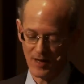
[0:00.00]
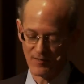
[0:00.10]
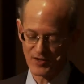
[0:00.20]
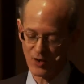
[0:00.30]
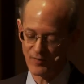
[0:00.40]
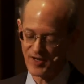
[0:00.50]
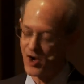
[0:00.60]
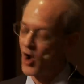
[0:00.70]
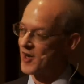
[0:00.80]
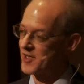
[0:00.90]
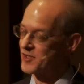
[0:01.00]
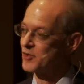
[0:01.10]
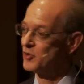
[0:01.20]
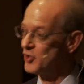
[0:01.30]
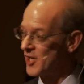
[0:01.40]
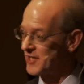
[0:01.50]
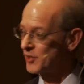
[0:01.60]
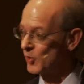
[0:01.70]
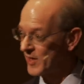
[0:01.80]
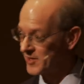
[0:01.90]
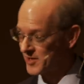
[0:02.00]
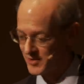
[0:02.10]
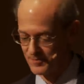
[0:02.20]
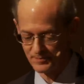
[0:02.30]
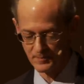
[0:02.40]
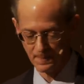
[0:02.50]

of a Soviet artist to just criticism.